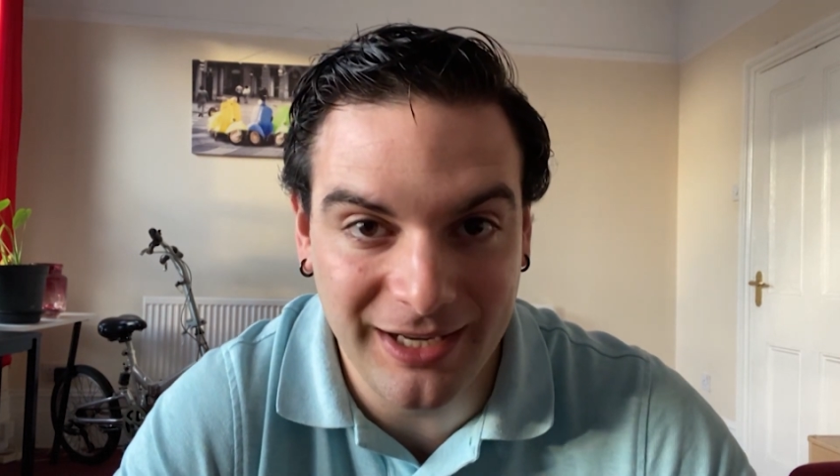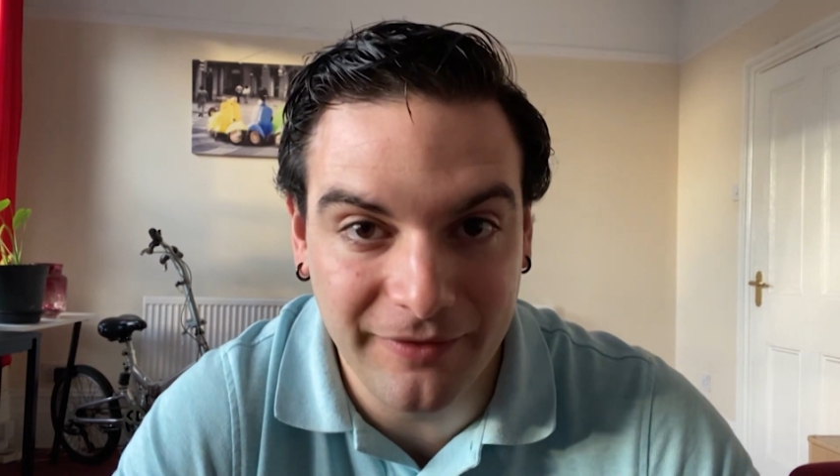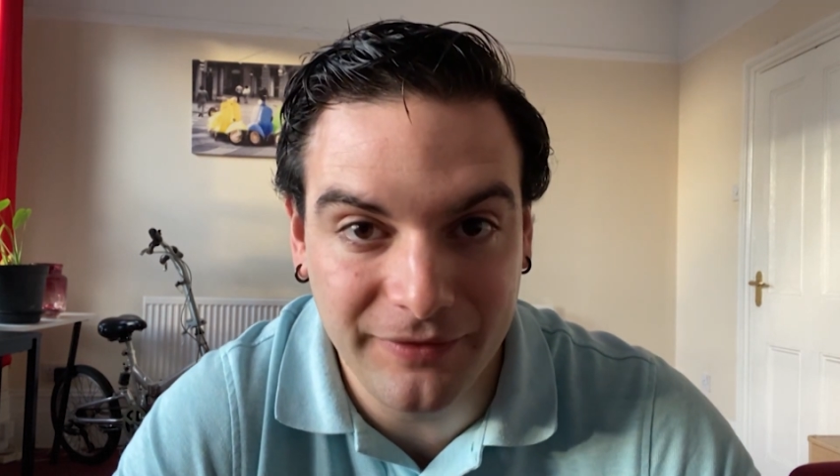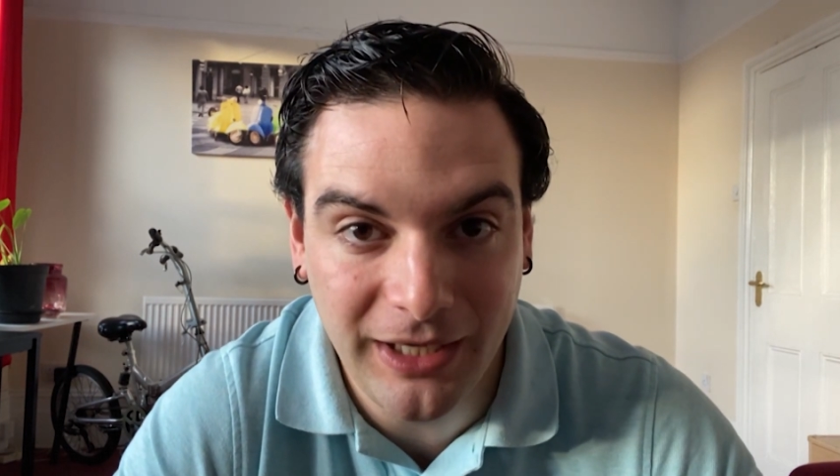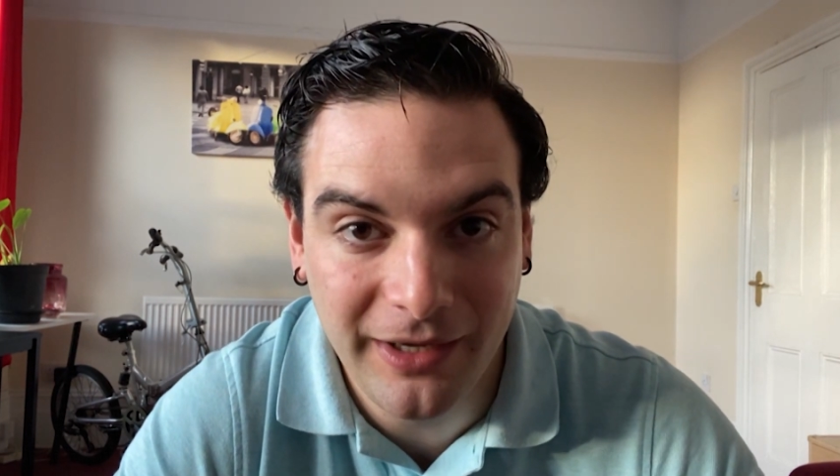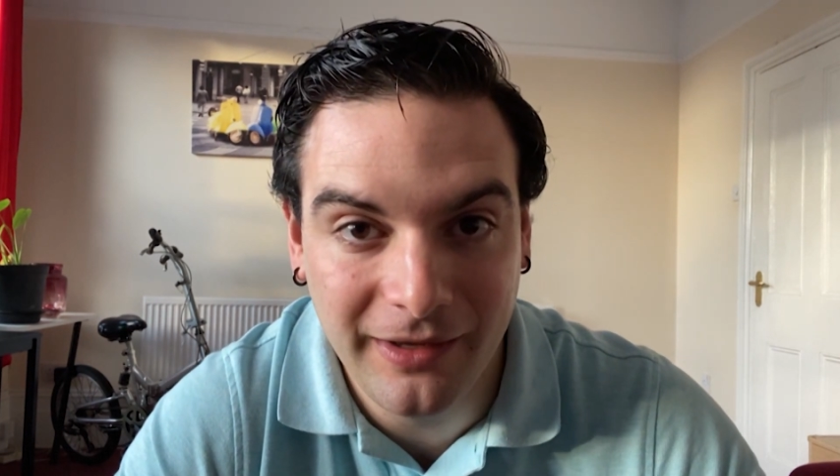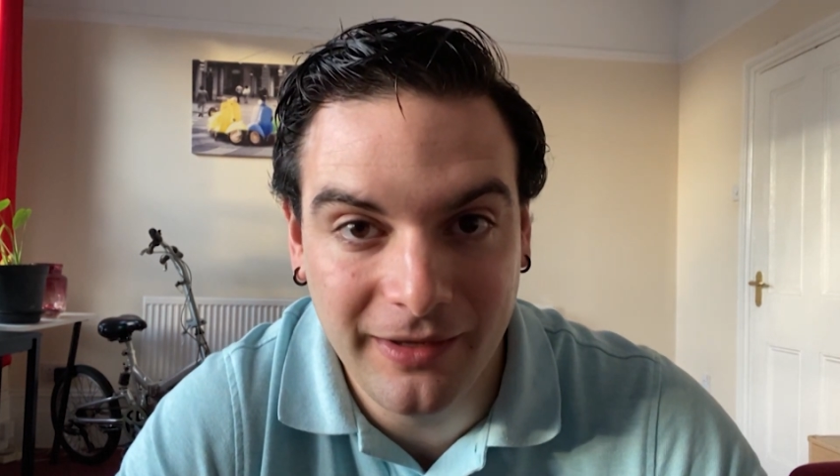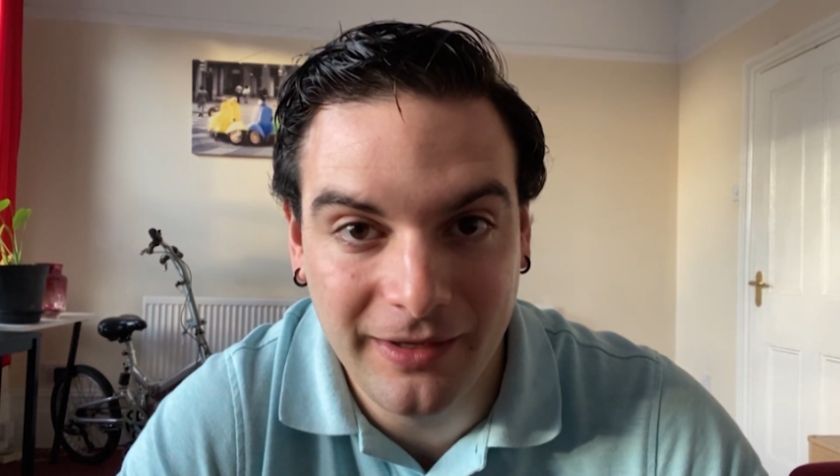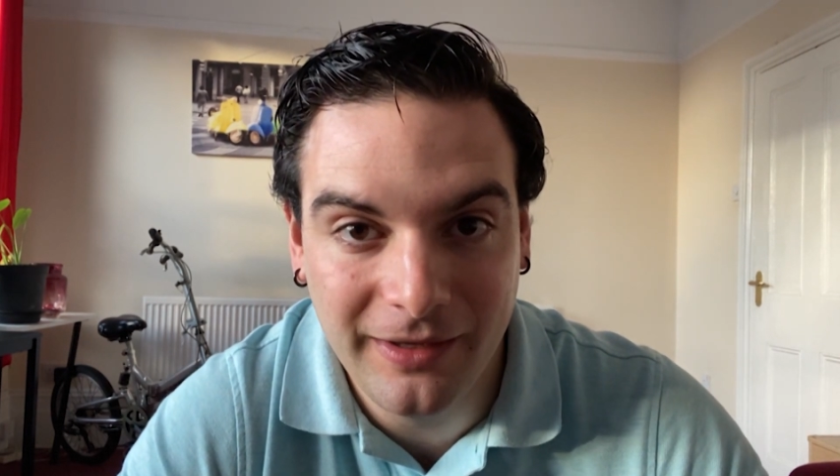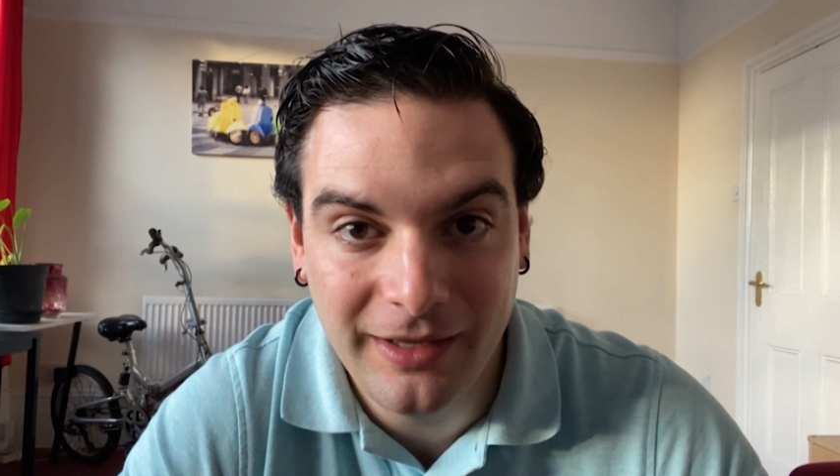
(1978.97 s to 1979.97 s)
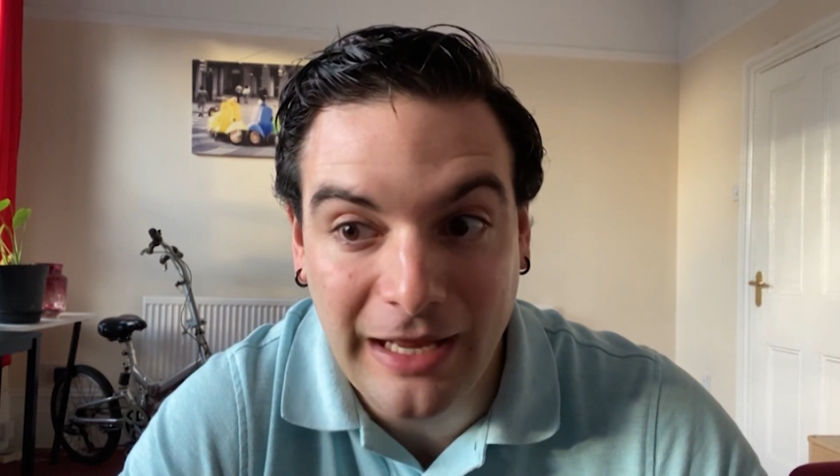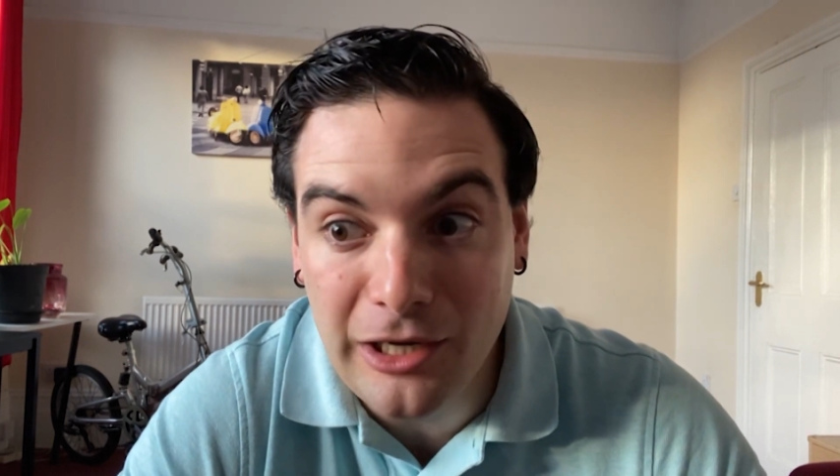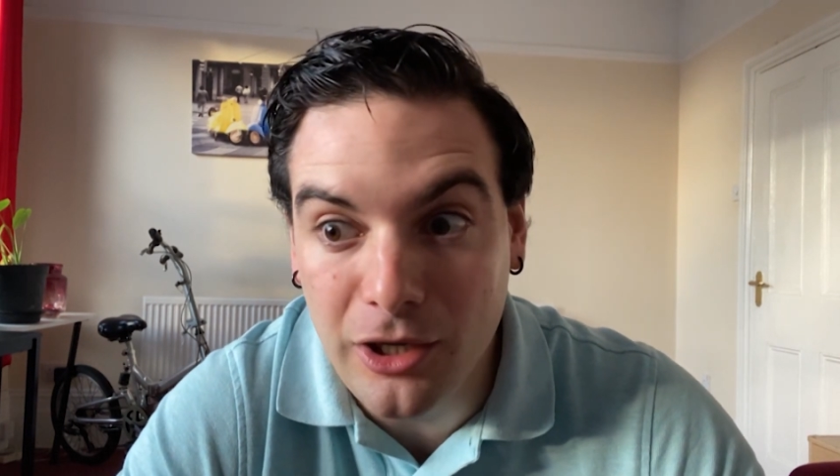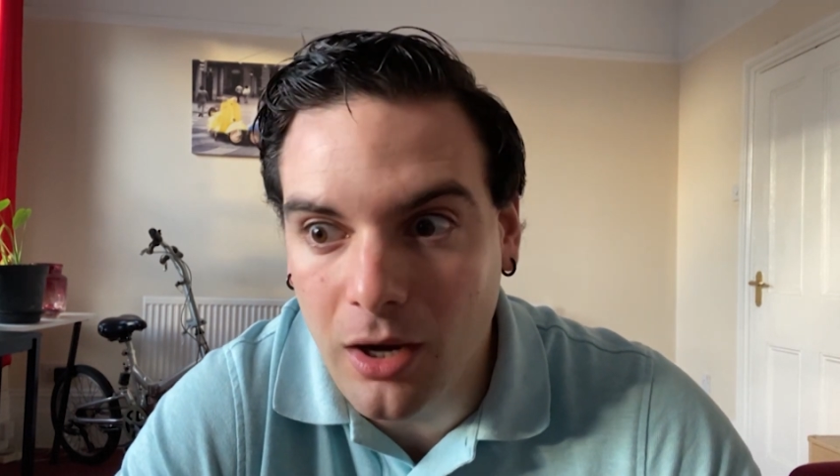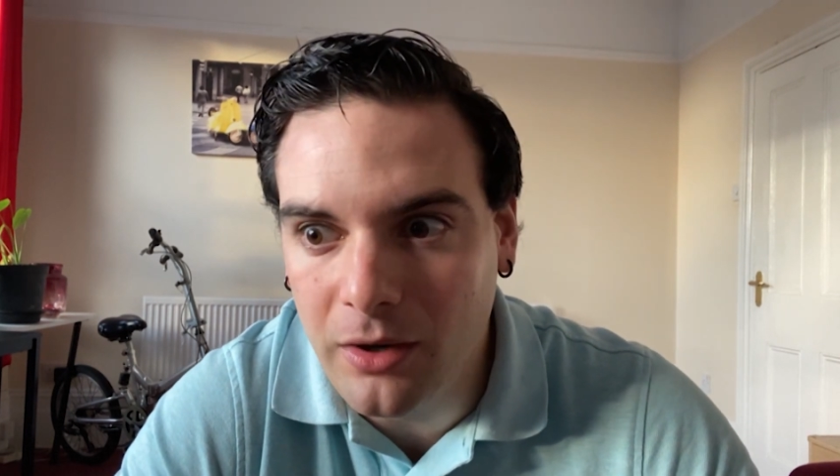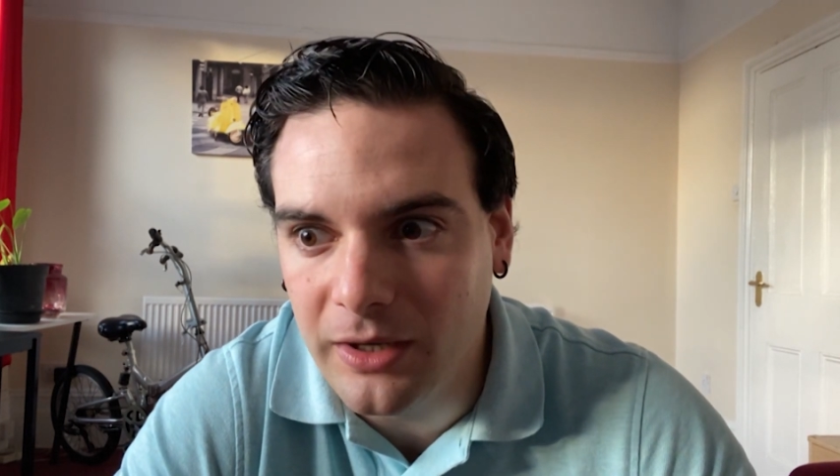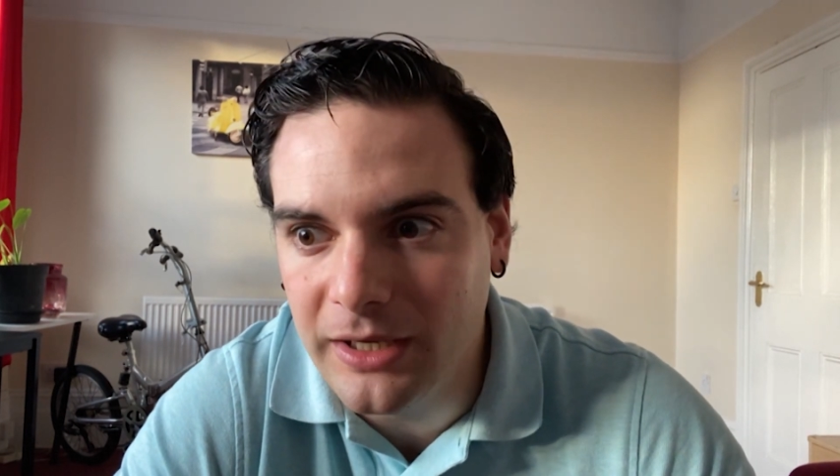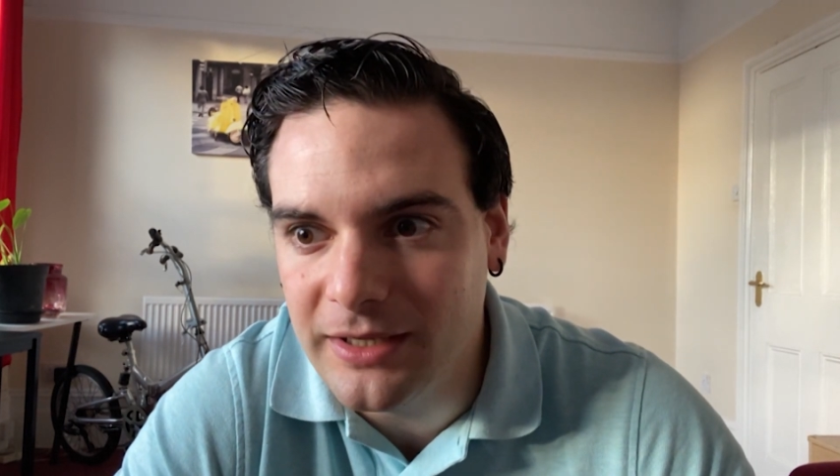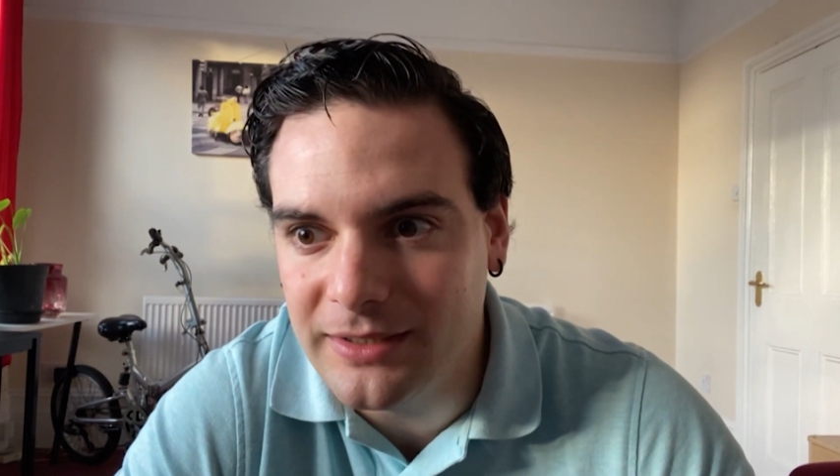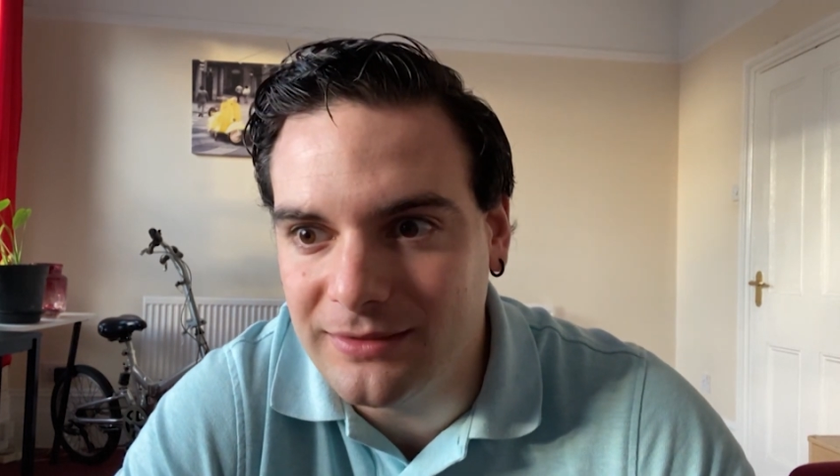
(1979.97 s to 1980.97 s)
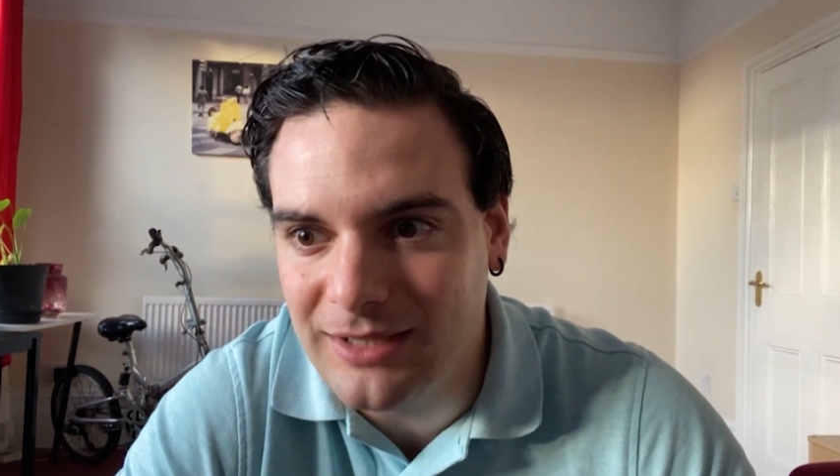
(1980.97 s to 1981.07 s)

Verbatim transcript: lifted. And Lauren is